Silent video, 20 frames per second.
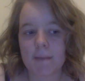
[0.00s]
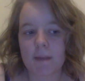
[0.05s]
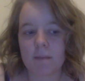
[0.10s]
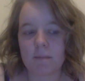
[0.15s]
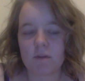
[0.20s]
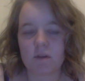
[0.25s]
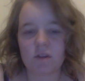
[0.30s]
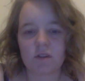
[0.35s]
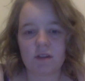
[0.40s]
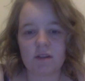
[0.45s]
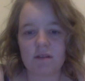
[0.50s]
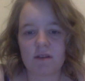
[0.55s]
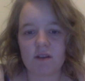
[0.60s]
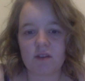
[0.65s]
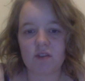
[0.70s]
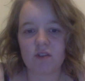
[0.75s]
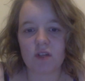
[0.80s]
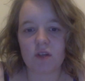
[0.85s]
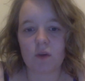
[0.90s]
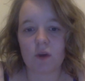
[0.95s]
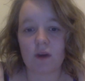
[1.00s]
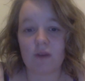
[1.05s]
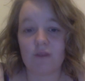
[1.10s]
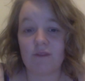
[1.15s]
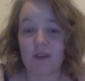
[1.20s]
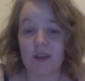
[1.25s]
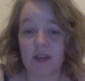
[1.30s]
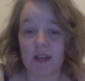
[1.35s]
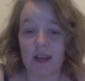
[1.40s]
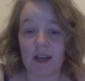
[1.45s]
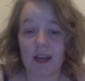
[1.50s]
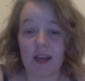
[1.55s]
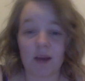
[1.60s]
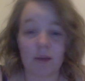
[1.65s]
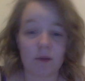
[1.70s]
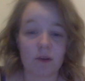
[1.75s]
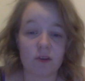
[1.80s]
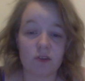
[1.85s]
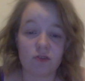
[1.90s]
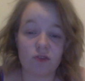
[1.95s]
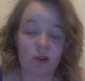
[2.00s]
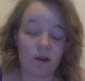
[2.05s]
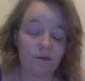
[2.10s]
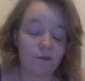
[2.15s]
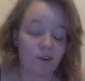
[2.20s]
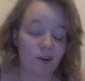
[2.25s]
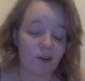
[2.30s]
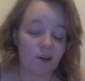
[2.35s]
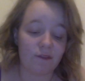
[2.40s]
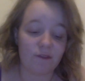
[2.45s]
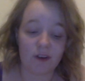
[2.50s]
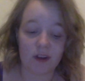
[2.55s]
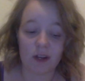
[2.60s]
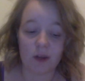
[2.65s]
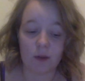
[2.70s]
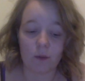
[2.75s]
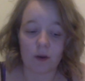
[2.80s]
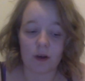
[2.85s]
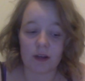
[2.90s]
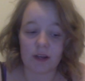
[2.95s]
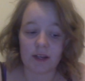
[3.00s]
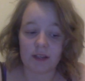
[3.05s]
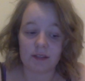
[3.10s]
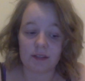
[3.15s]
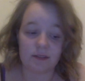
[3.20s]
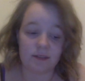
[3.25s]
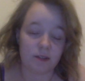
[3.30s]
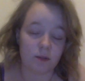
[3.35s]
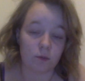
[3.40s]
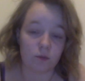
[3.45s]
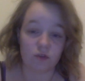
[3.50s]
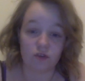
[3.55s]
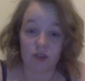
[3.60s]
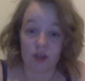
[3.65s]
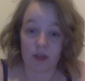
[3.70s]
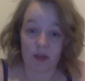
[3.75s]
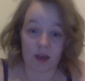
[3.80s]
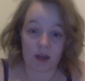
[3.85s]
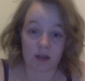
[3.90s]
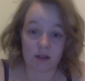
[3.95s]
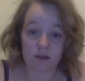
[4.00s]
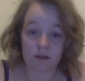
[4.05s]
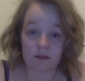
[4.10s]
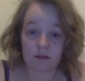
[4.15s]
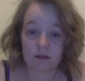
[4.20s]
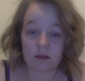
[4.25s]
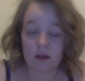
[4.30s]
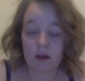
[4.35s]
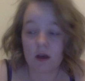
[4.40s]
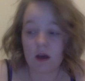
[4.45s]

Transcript: because they're actually quite funny, and I'm going to try and find a funny one and see what she thinks.